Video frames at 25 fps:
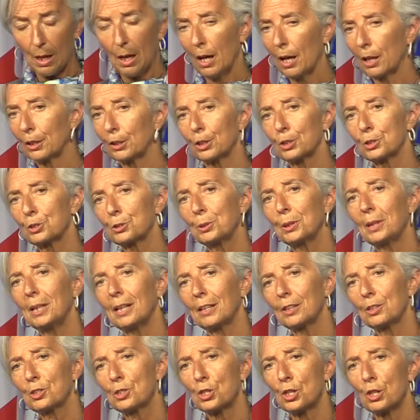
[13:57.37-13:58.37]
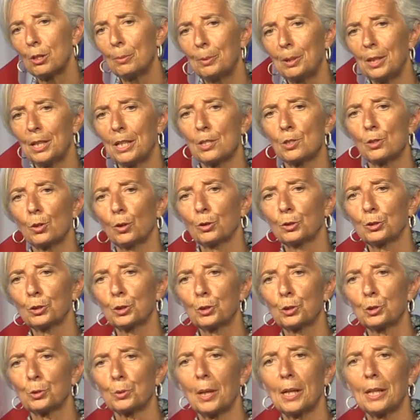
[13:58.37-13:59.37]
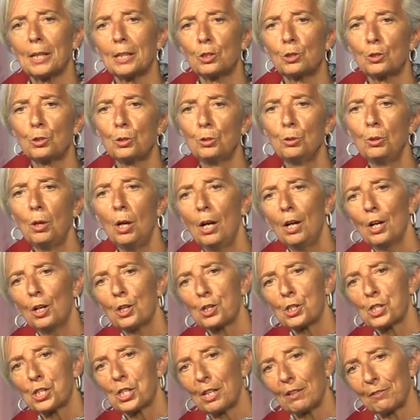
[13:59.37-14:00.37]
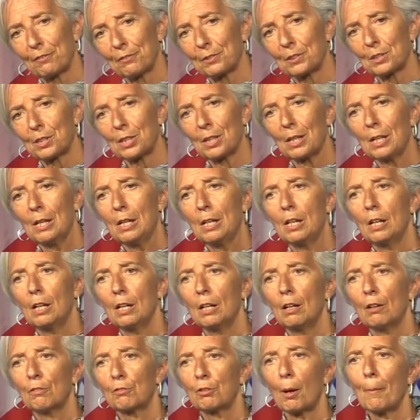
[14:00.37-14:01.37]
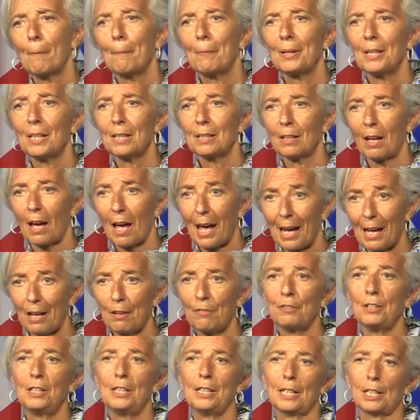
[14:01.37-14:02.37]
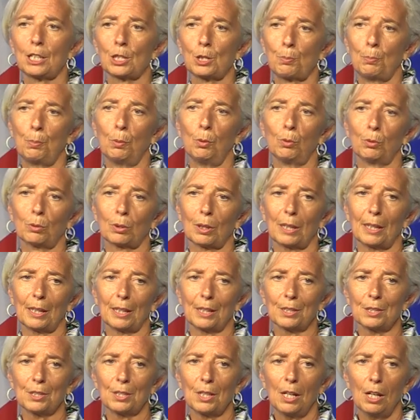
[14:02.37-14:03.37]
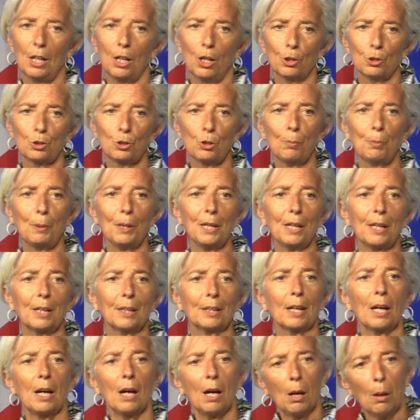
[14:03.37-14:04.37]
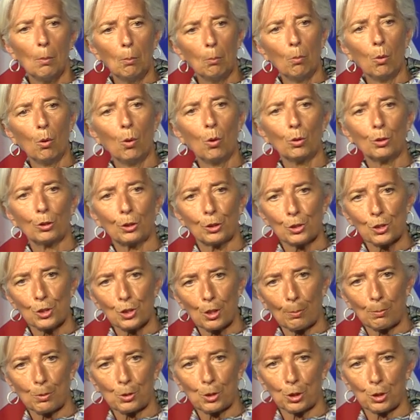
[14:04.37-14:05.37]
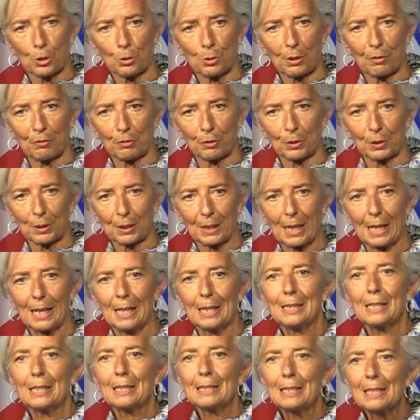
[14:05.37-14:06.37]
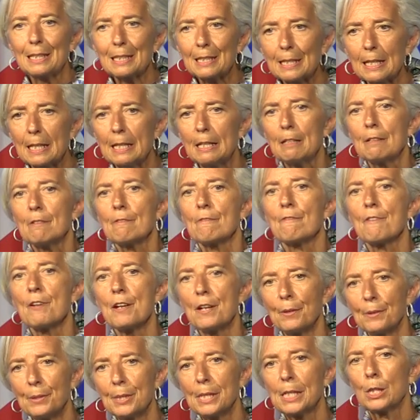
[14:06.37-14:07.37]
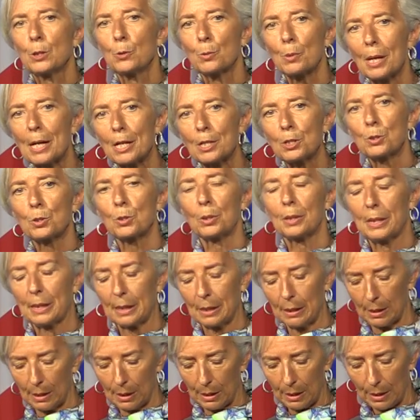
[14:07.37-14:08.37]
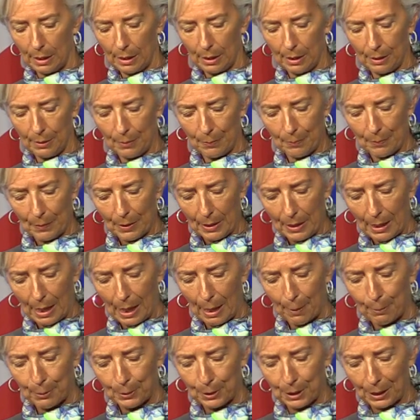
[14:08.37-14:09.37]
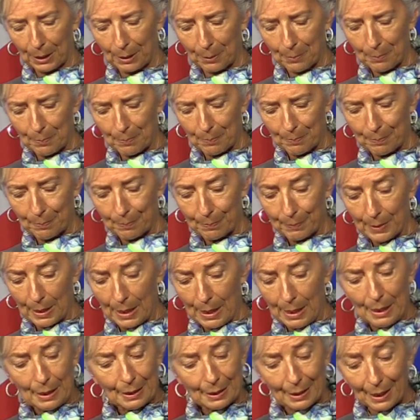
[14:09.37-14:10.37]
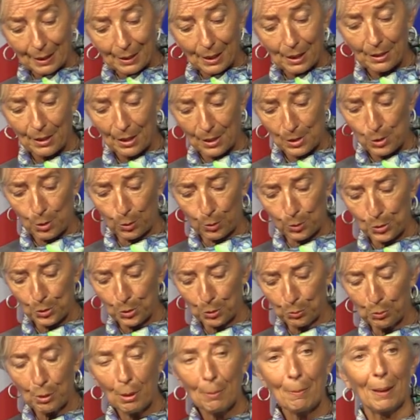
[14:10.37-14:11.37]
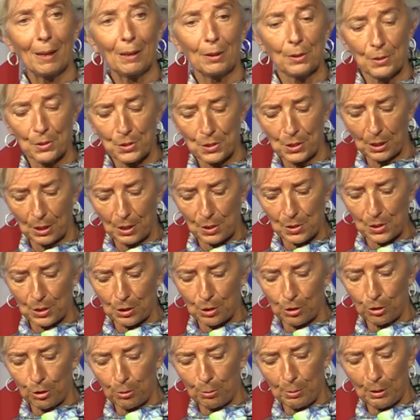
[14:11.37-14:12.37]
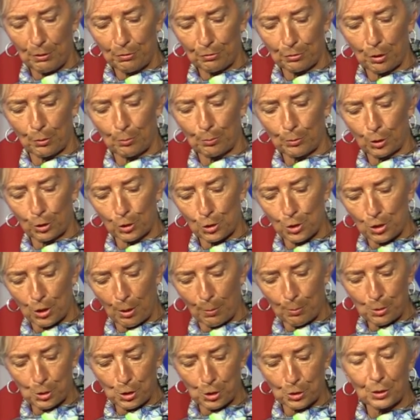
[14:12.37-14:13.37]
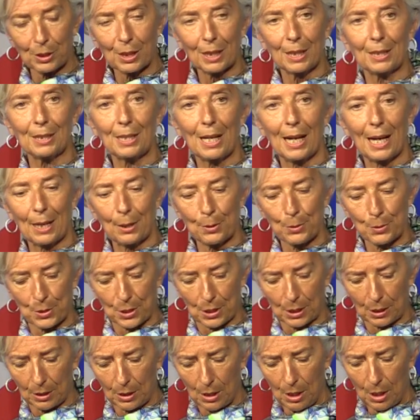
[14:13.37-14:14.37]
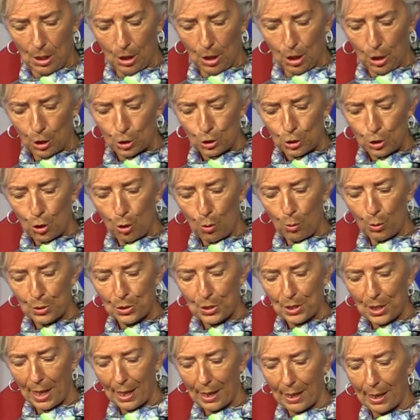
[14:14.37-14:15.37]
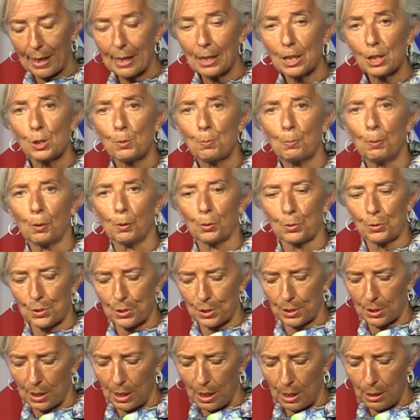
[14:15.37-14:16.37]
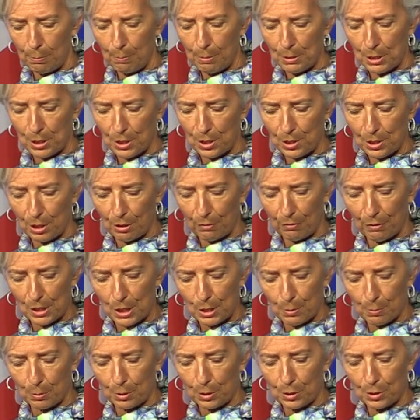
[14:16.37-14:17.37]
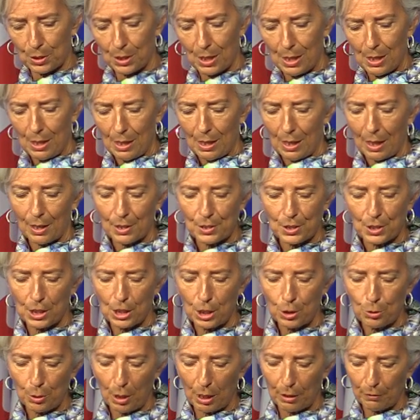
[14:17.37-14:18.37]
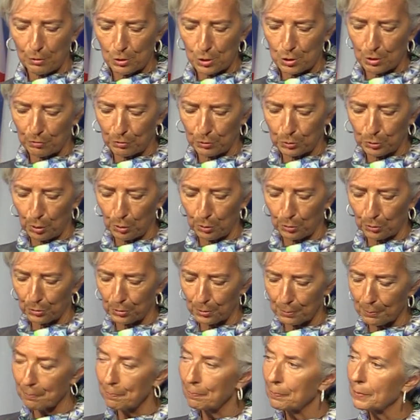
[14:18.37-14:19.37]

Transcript: A country like Germany is also trying to shift from being heavily export-led to being more consumption-driven, and it is very gradually happening. Canada is also rebalancing its economy from consumption and housing towards exports and business investment as key drivers of growth.